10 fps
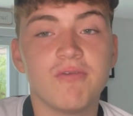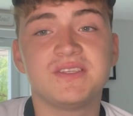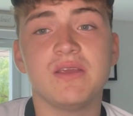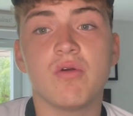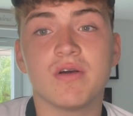
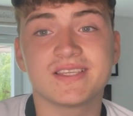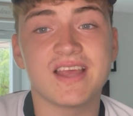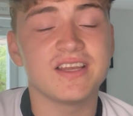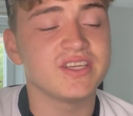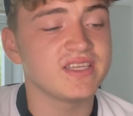Obviously, you've got
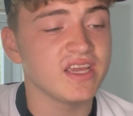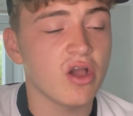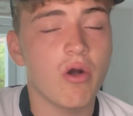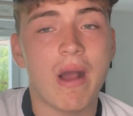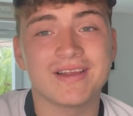Sanchez in
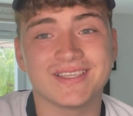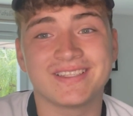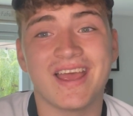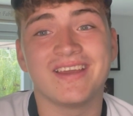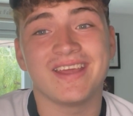goal. As I
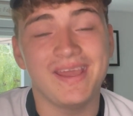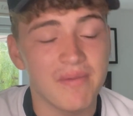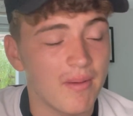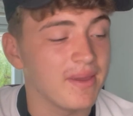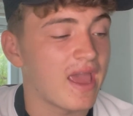said, he
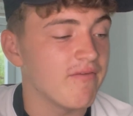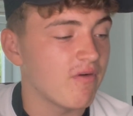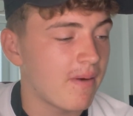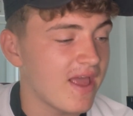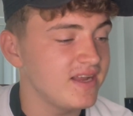might be getting
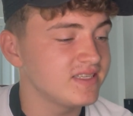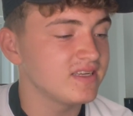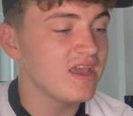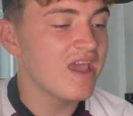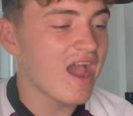replaced.
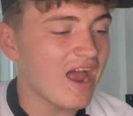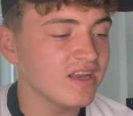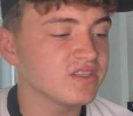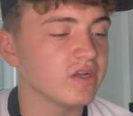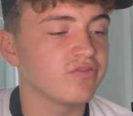
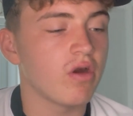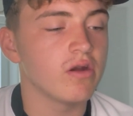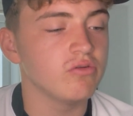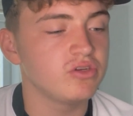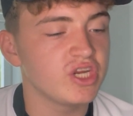
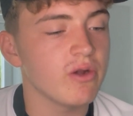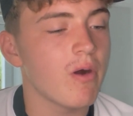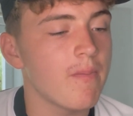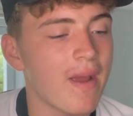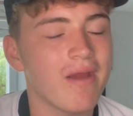Alexander-Arnold,
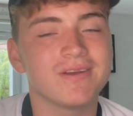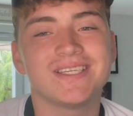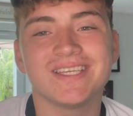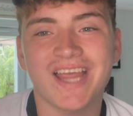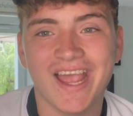Chilwell,
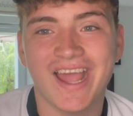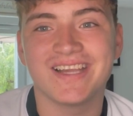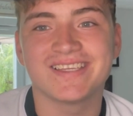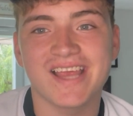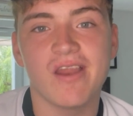Perisic and
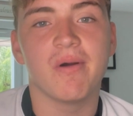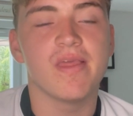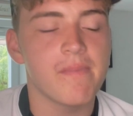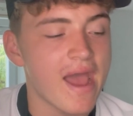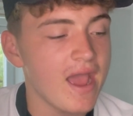Cancelo at the
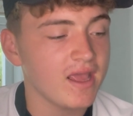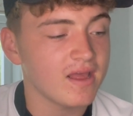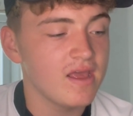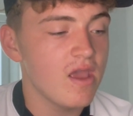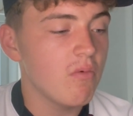back.
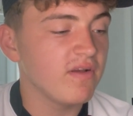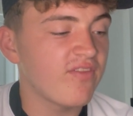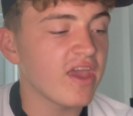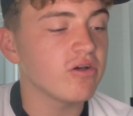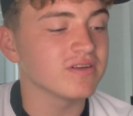We've
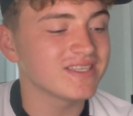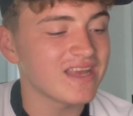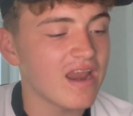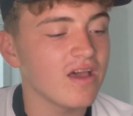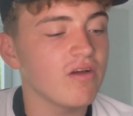then got
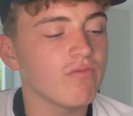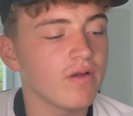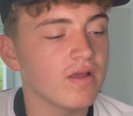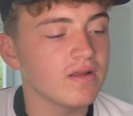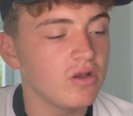Salah,
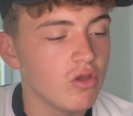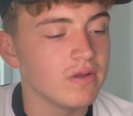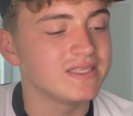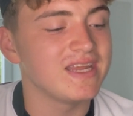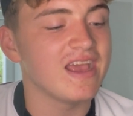
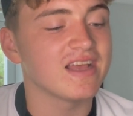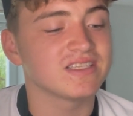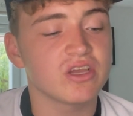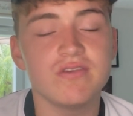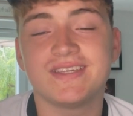Luis
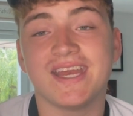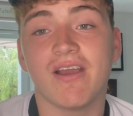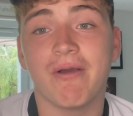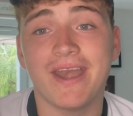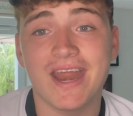Diaz,
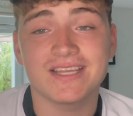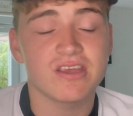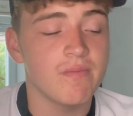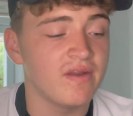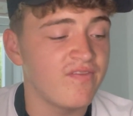Coutinho and Neto
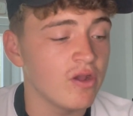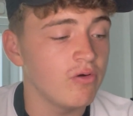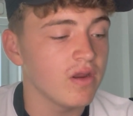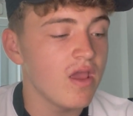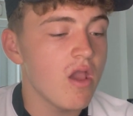in
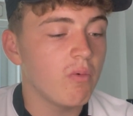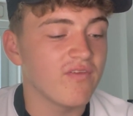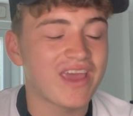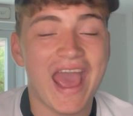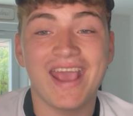midfield
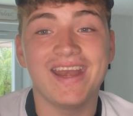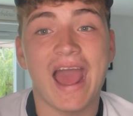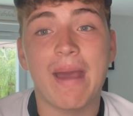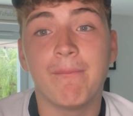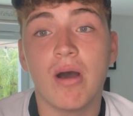with Kane
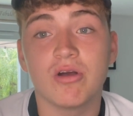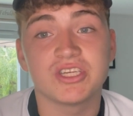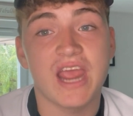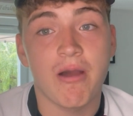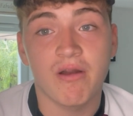and
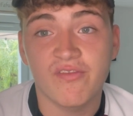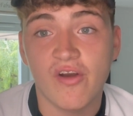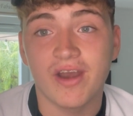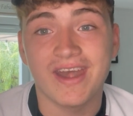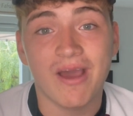Martial up
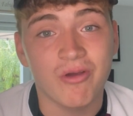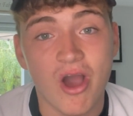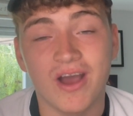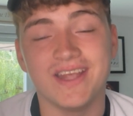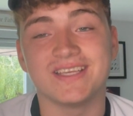front. Now,
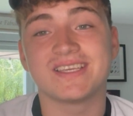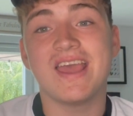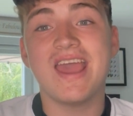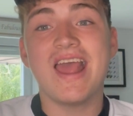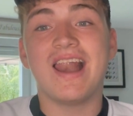guys,
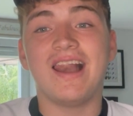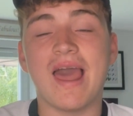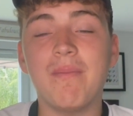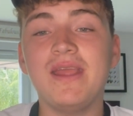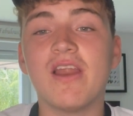
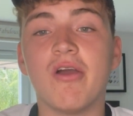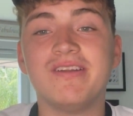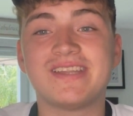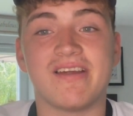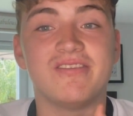let me know
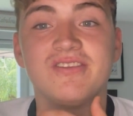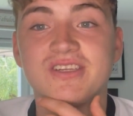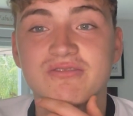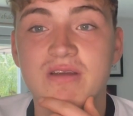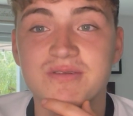down in the
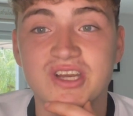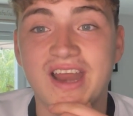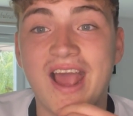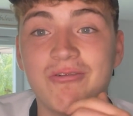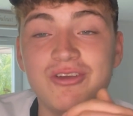description
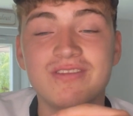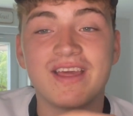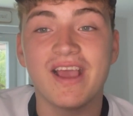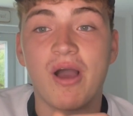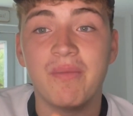how you
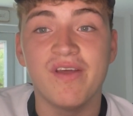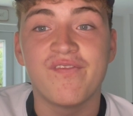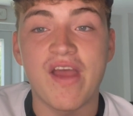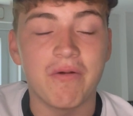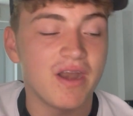think I'm going to
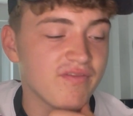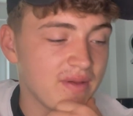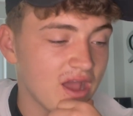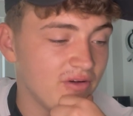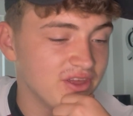fare in
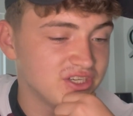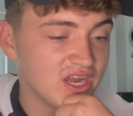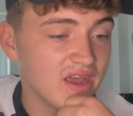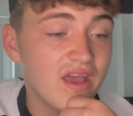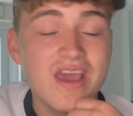FPL this
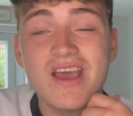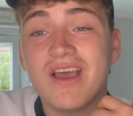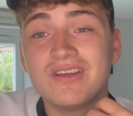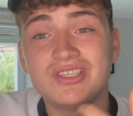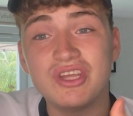year.
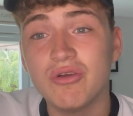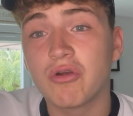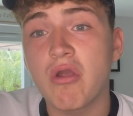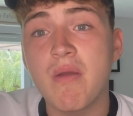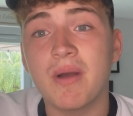Do you
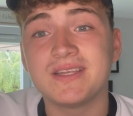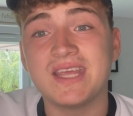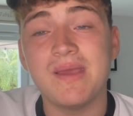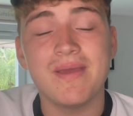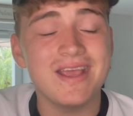agree with my
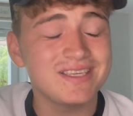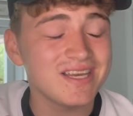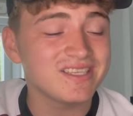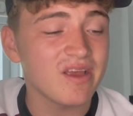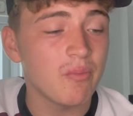team? Is there
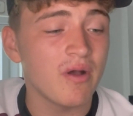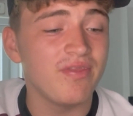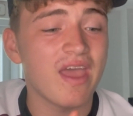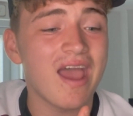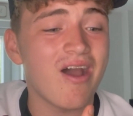
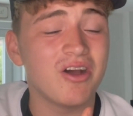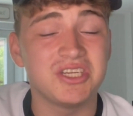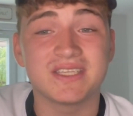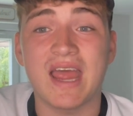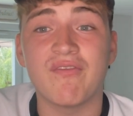someone that I
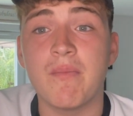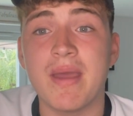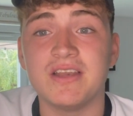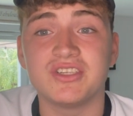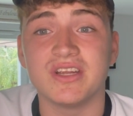just haven't
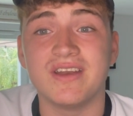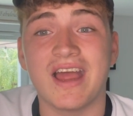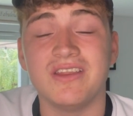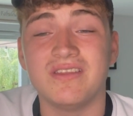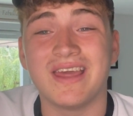mentioned
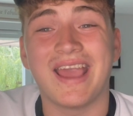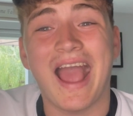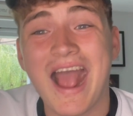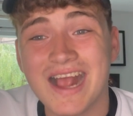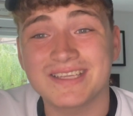and you think
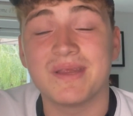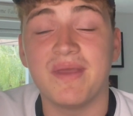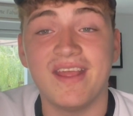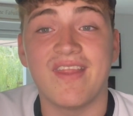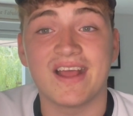has to
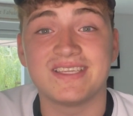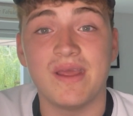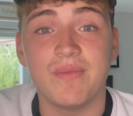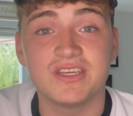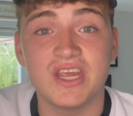be in that
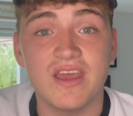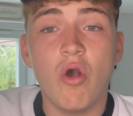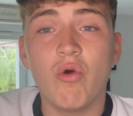team this year?